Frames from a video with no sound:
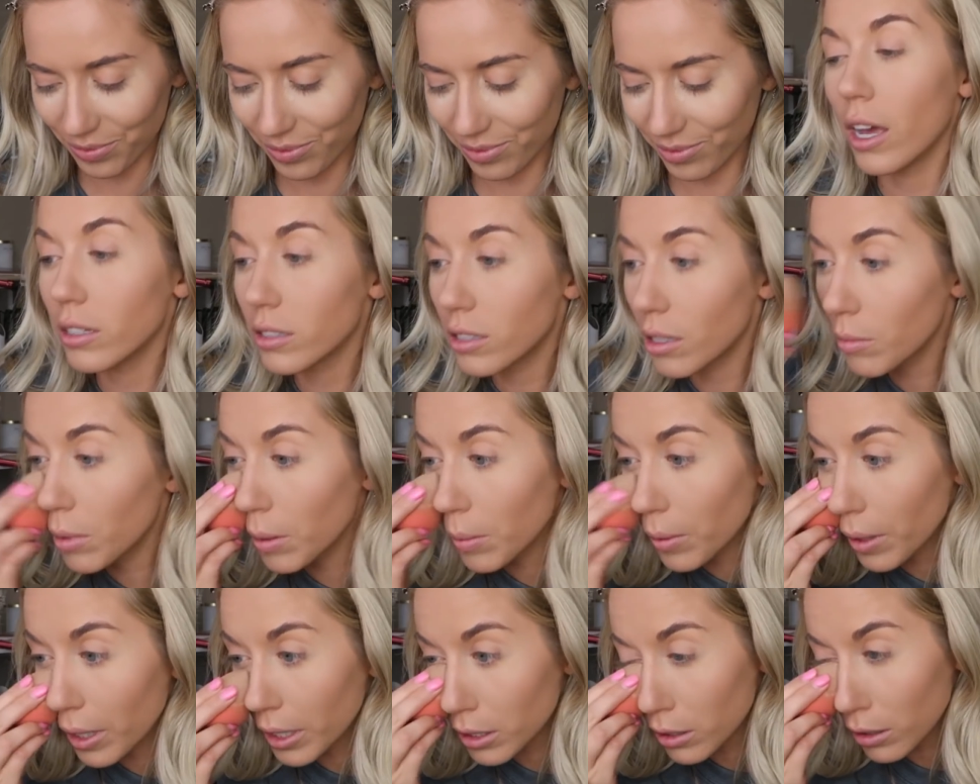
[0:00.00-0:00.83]
Now, some
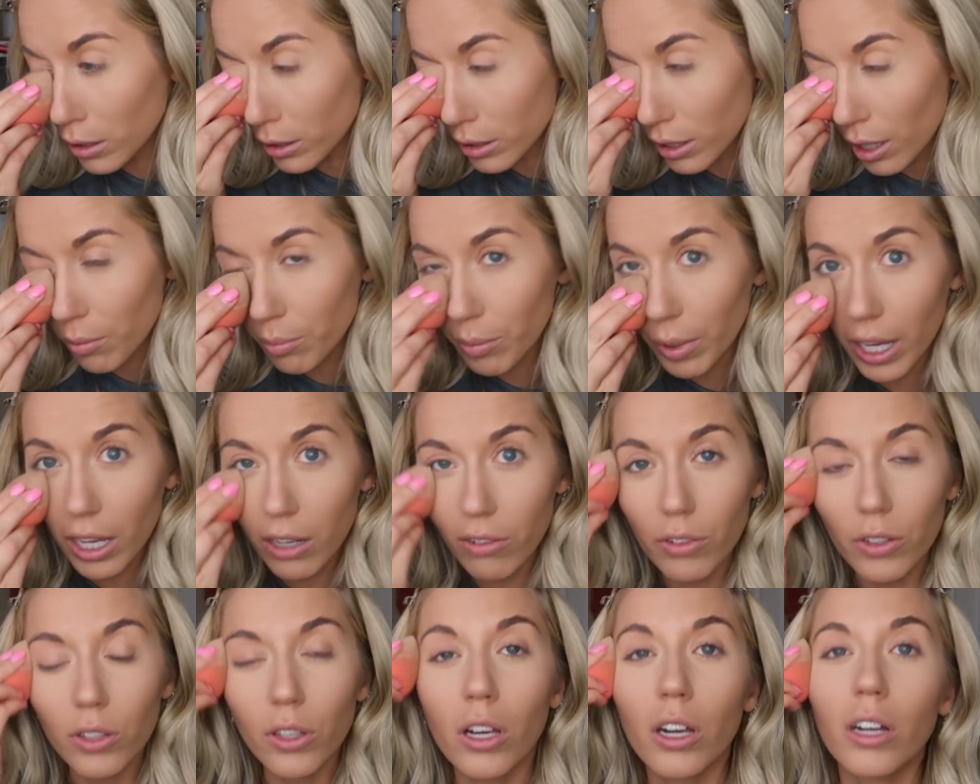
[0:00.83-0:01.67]
people like to let that
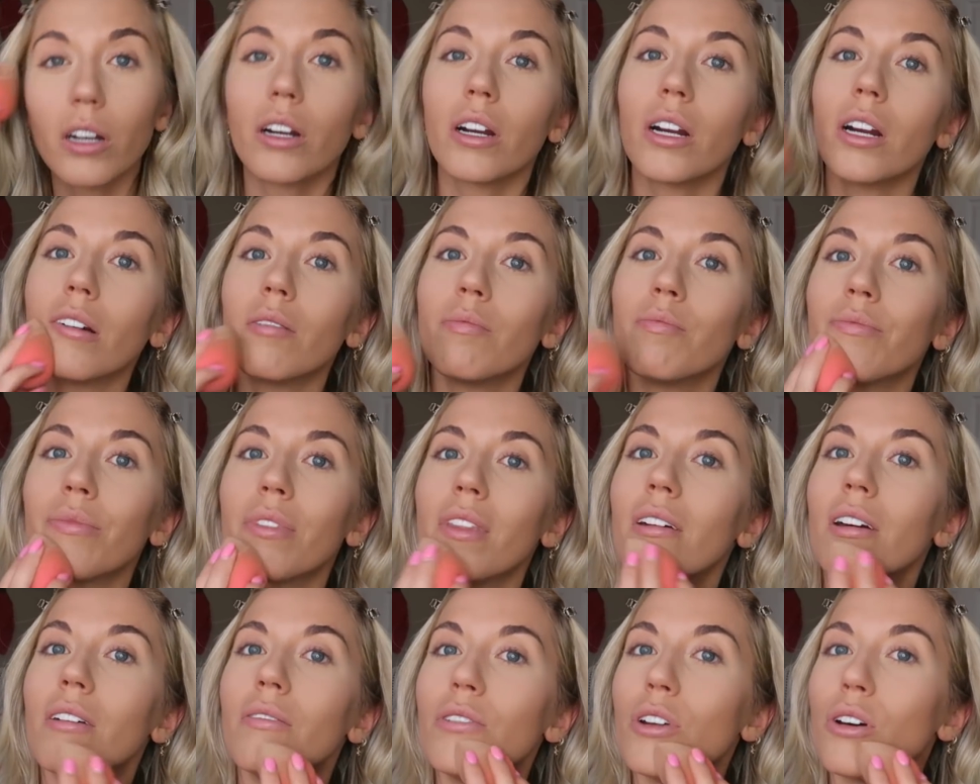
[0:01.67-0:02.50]
bake for longer.
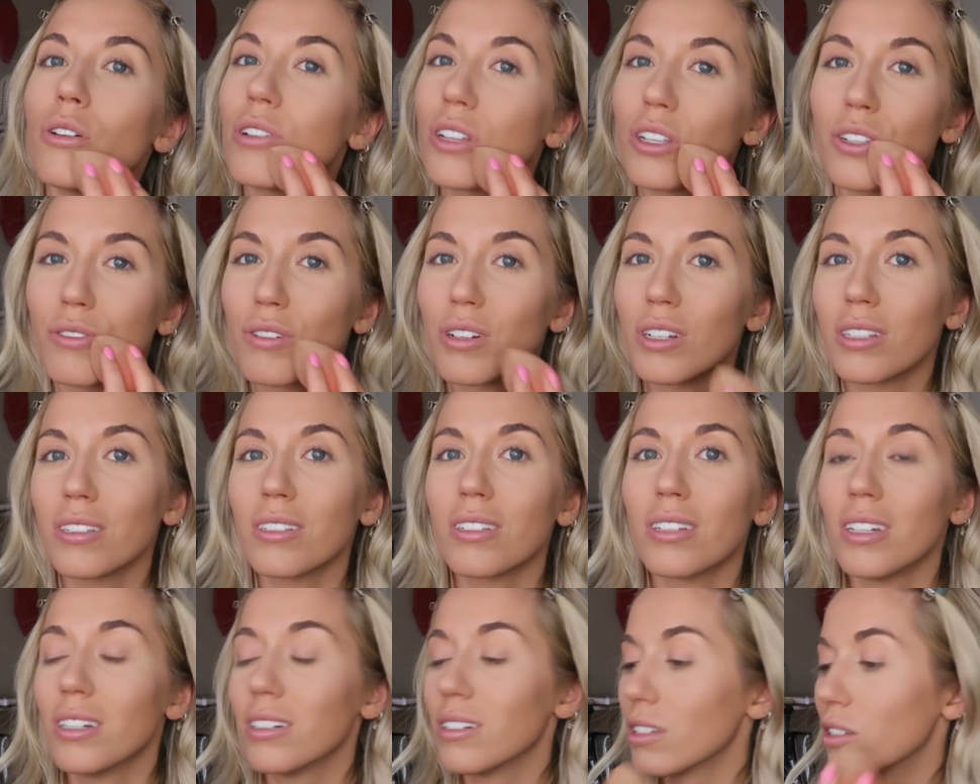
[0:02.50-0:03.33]
I've noticed
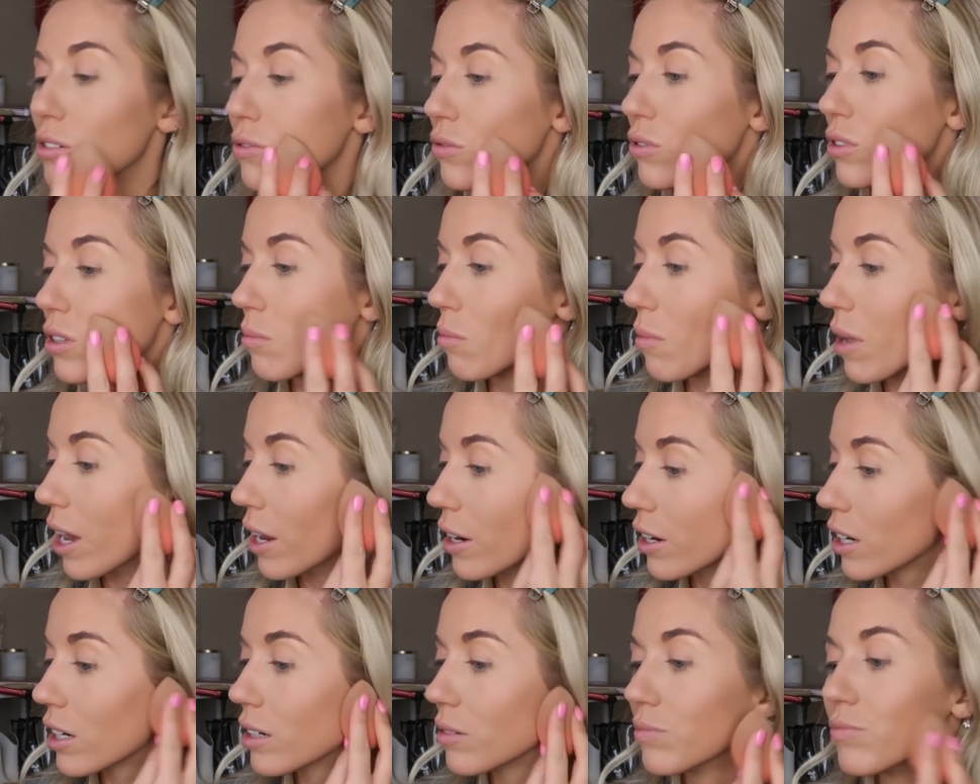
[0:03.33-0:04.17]
recently it doesn't really
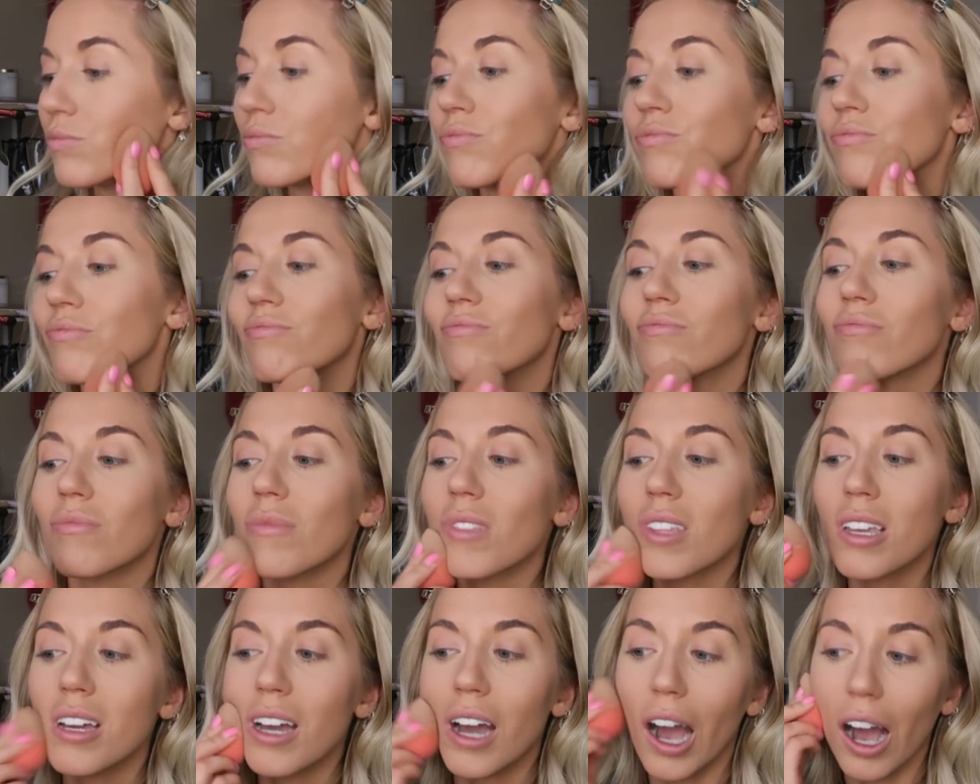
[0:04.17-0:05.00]
matter
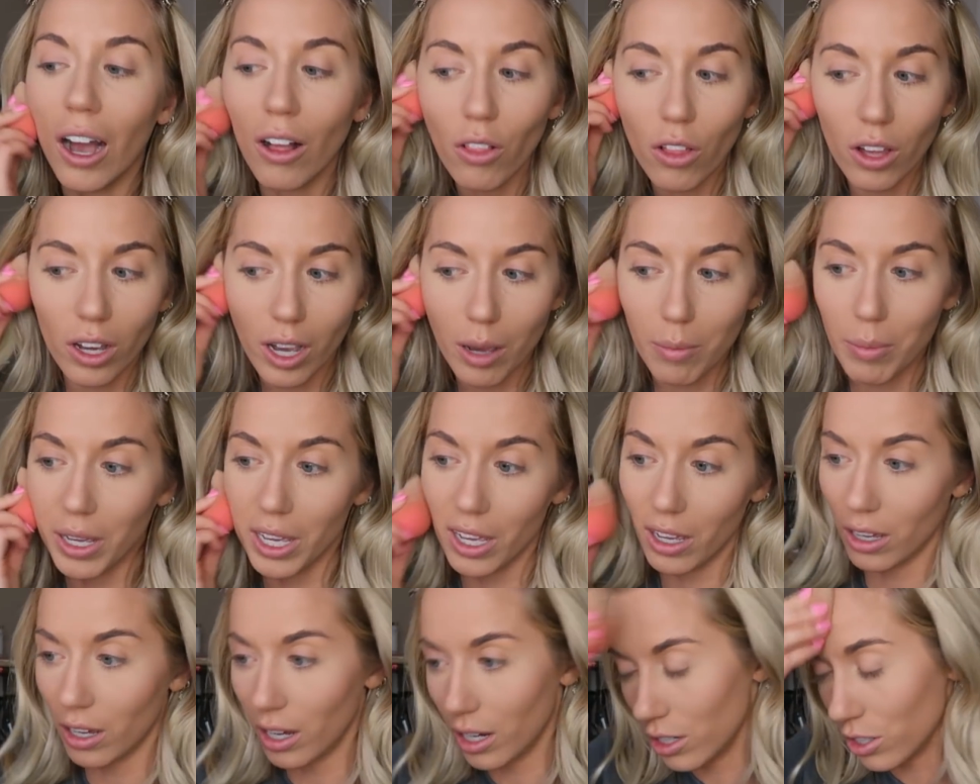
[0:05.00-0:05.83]
how long I
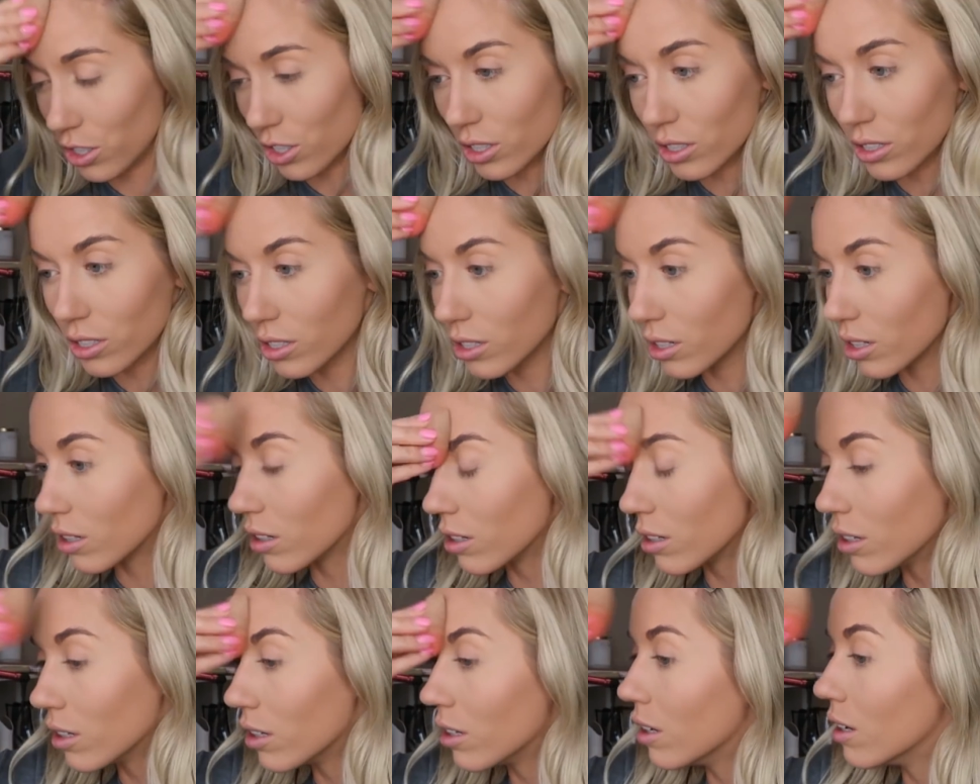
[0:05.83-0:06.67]
bake. I just
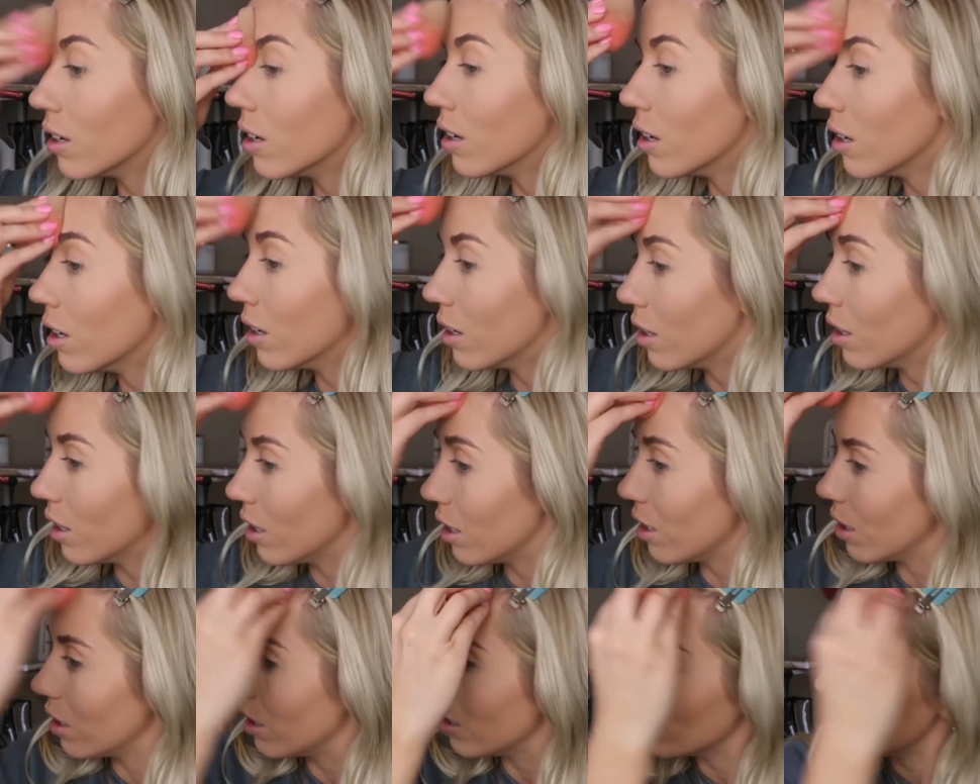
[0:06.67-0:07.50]

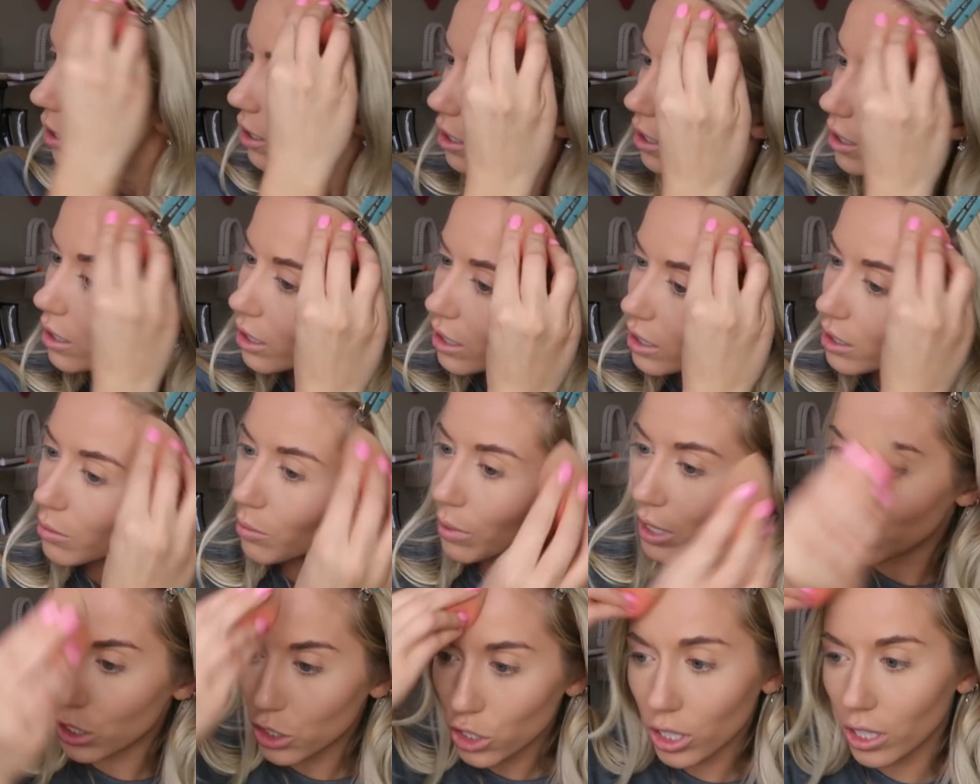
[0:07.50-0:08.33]
need to
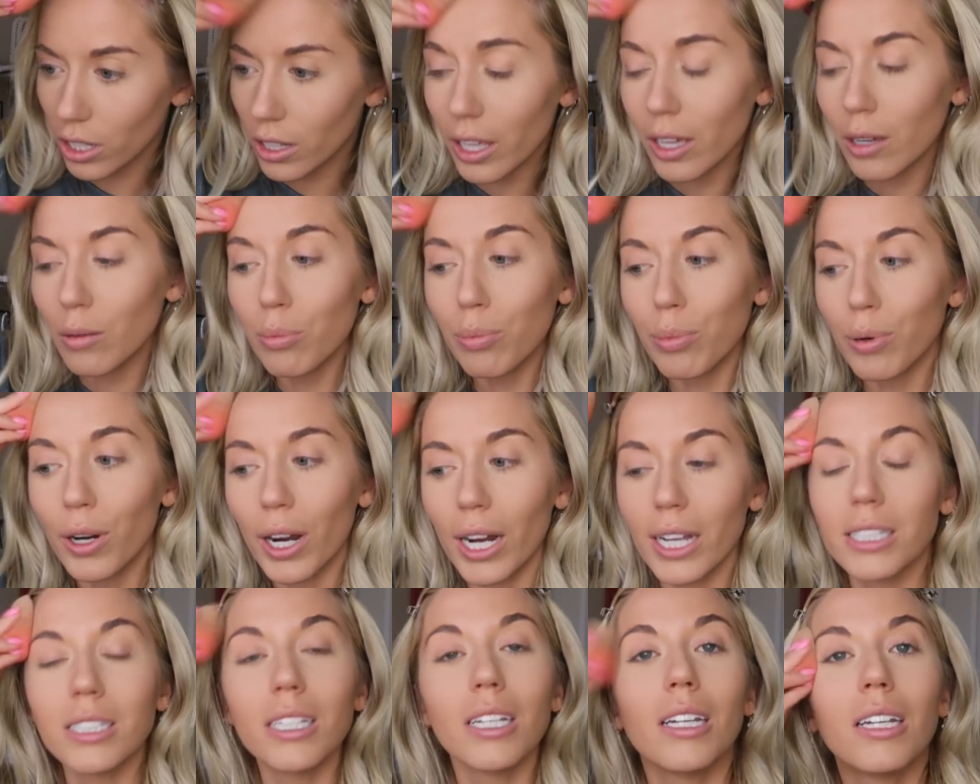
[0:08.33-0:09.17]
make sure to like
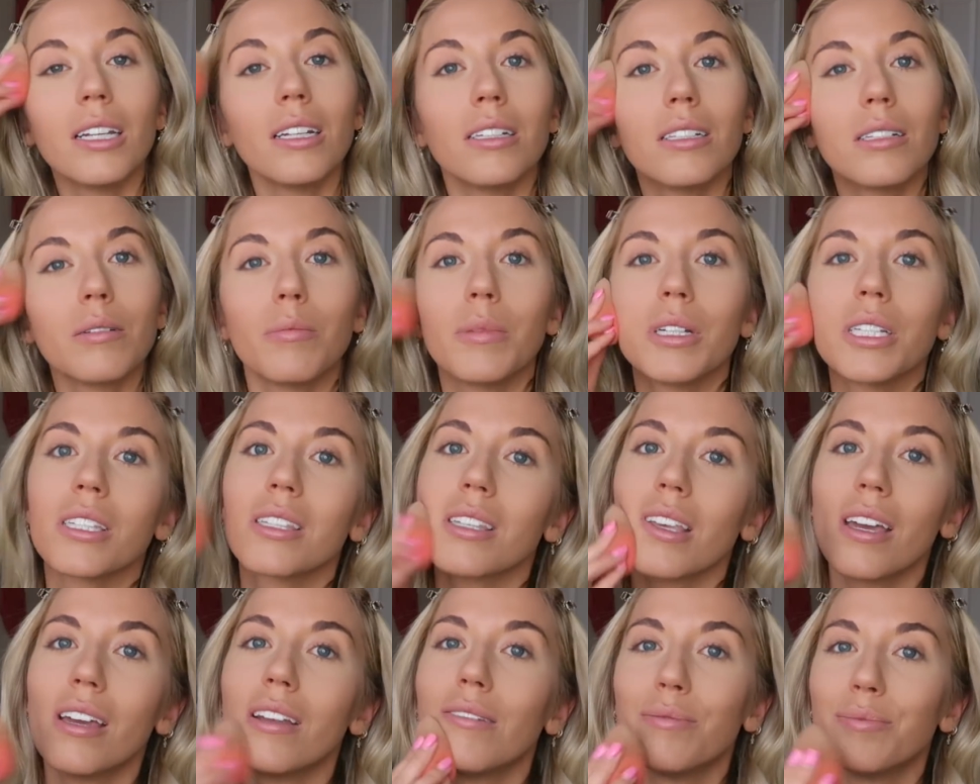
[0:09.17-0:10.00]
press it into my
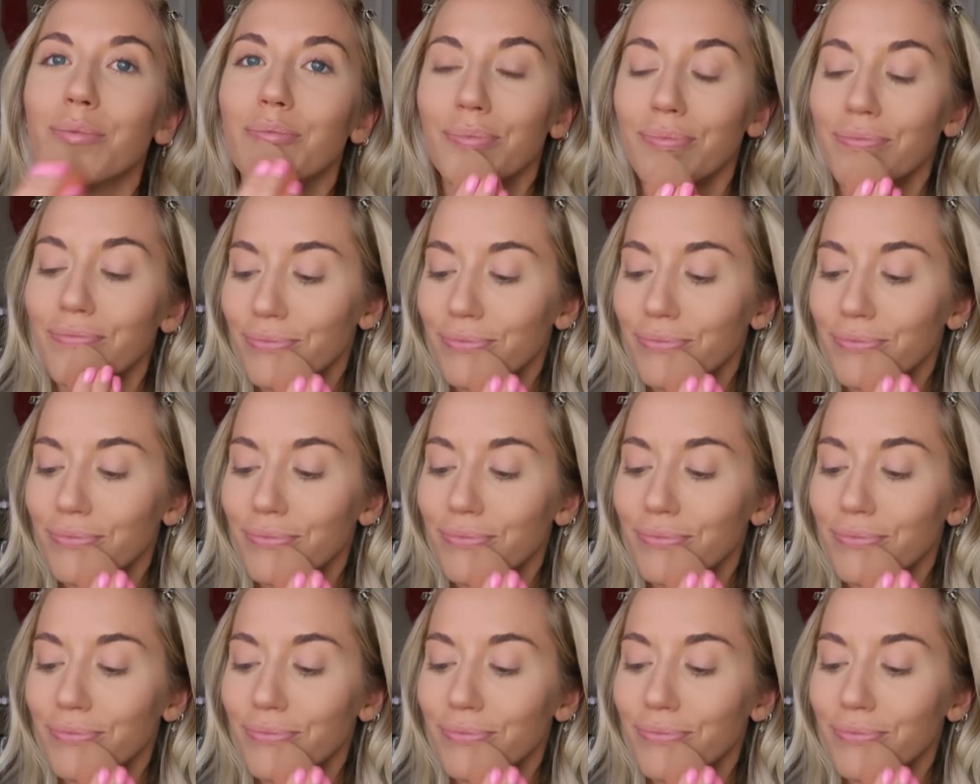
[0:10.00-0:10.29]
skin.